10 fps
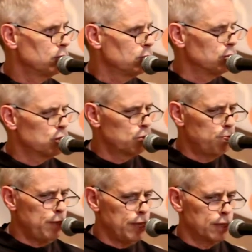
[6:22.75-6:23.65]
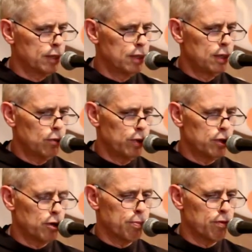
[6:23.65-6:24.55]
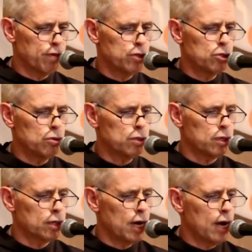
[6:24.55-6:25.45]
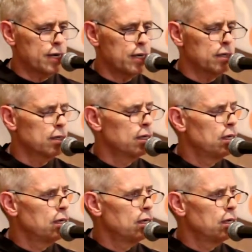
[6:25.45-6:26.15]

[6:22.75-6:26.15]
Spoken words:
to speak with their provincial, their guardian,